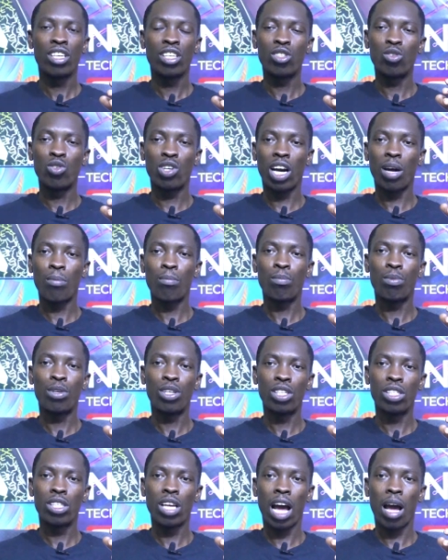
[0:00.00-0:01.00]
you can
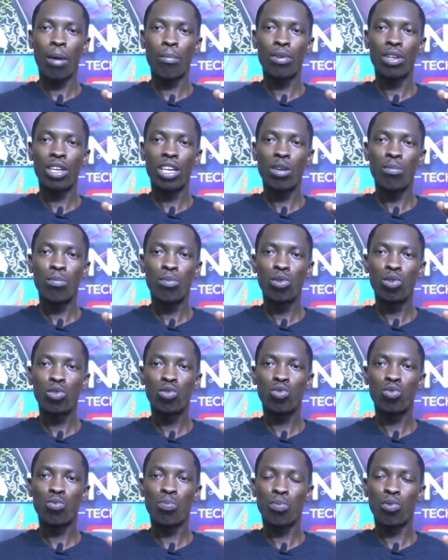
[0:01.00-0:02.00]
be able
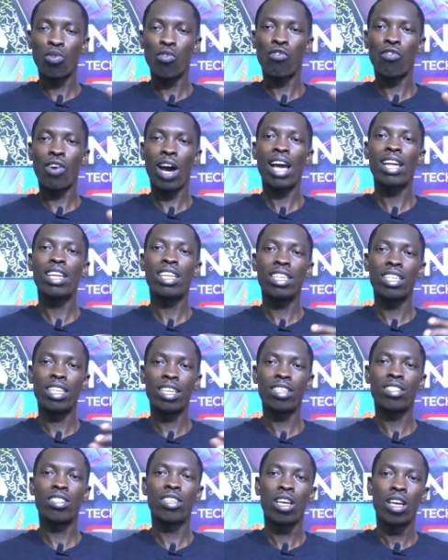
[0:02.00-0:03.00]
to provide
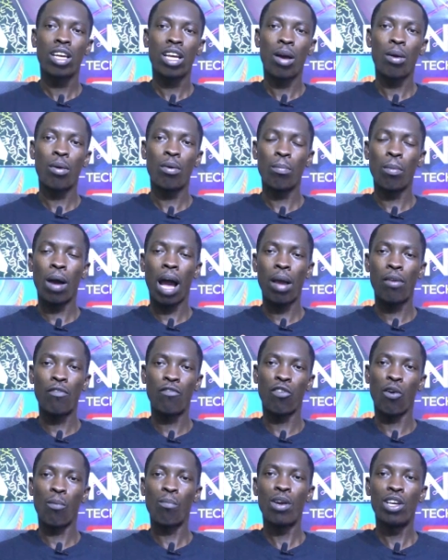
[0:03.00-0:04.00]
this
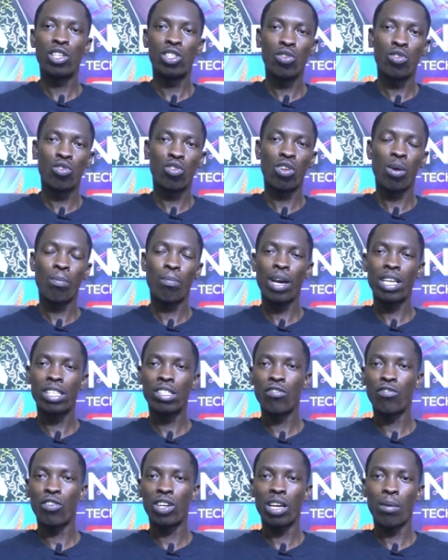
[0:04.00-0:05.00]
information to the
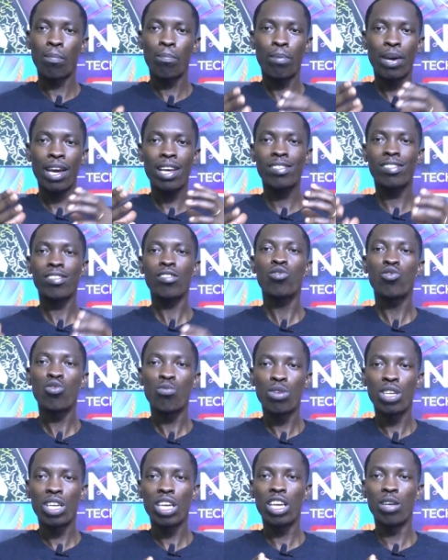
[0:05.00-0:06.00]
person, for the person to
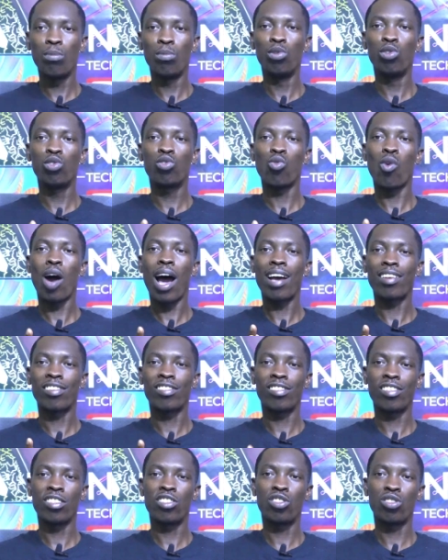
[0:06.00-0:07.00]
be able to
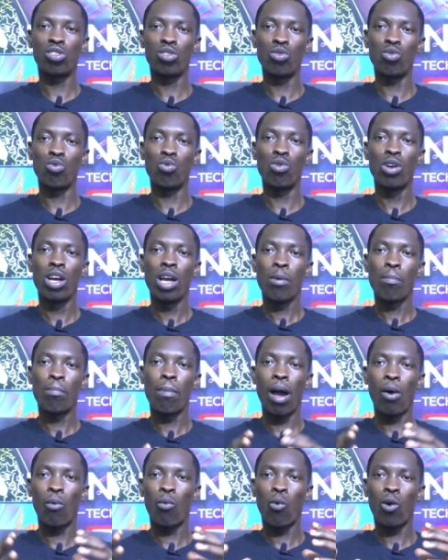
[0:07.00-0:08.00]
assist you
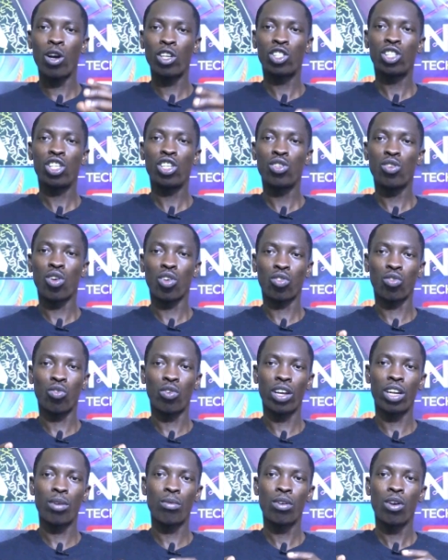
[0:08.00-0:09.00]
by watching your
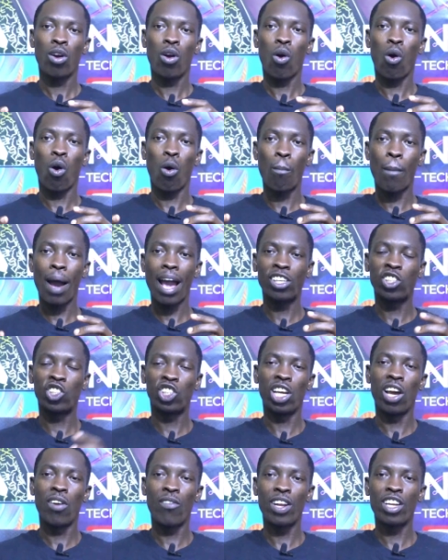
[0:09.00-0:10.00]
screen or by
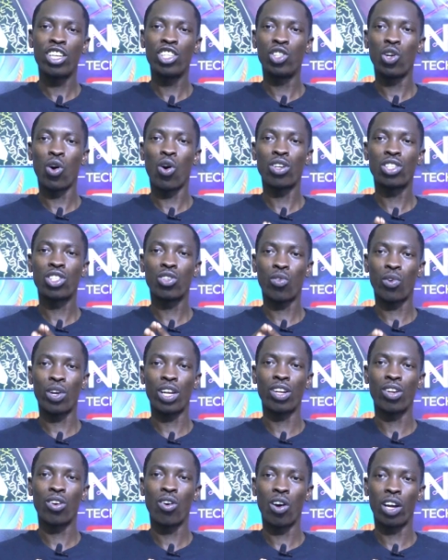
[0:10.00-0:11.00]
sharing your
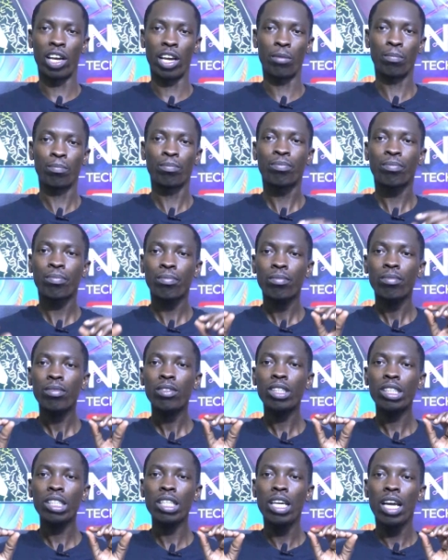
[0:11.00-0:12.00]
screen. Okay,
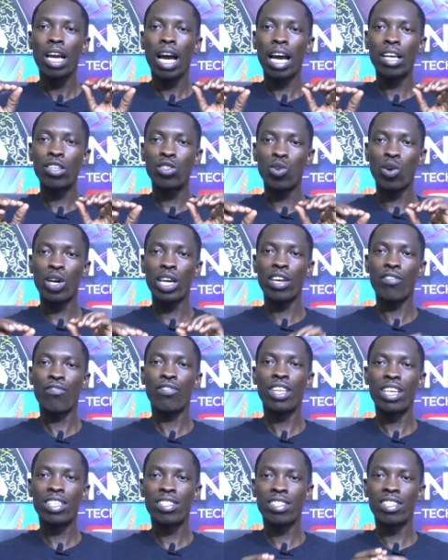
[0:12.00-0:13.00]
and so
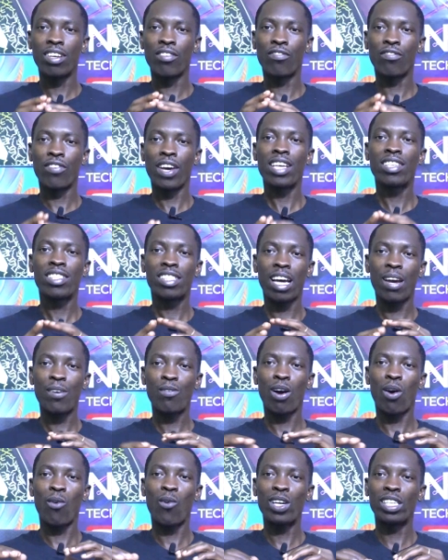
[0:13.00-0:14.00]
if this is the first time
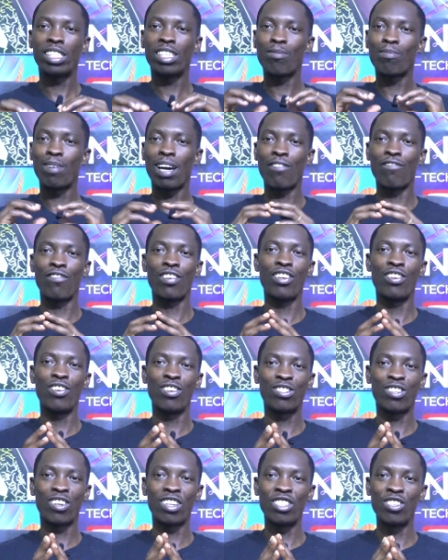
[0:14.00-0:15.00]
you are watching my
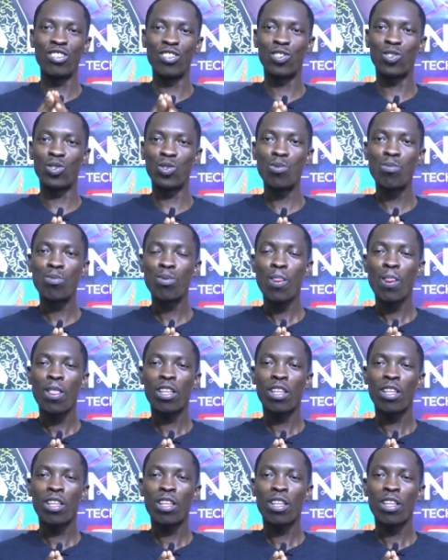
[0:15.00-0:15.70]
videos on YouTube,